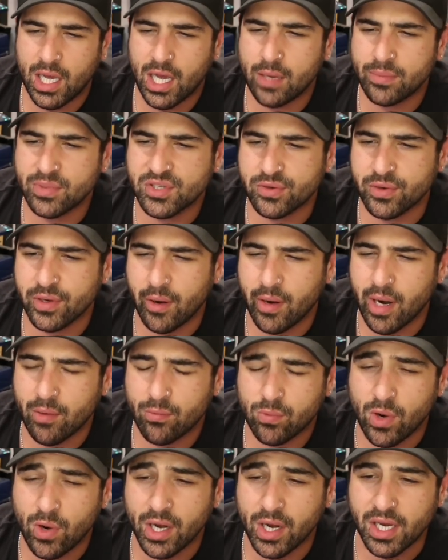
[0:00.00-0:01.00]
arbitrary
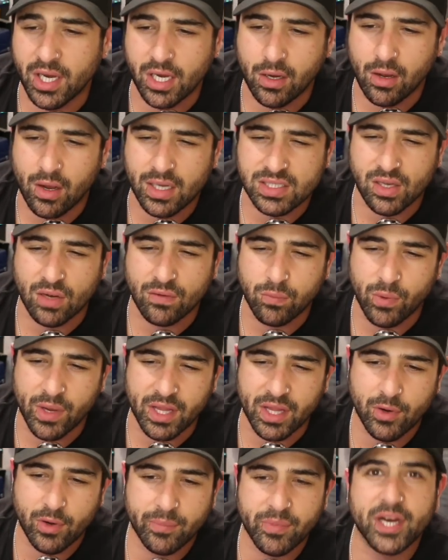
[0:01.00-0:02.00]
right here, guys, of
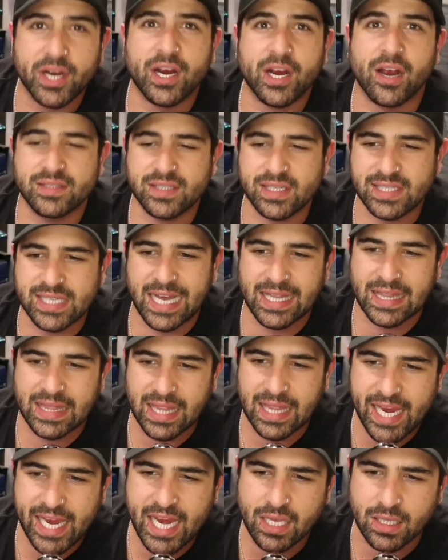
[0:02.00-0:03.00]
whether cryptocurrencies are
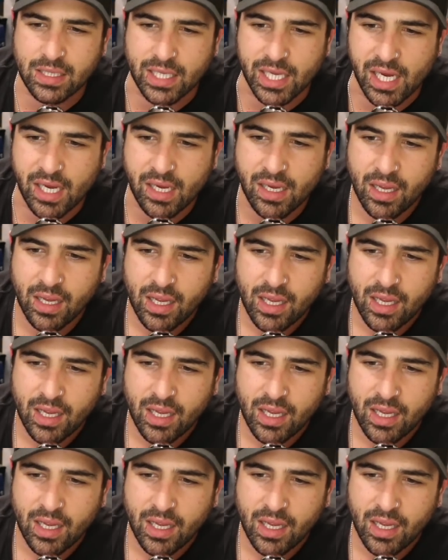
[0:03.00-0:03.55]
legally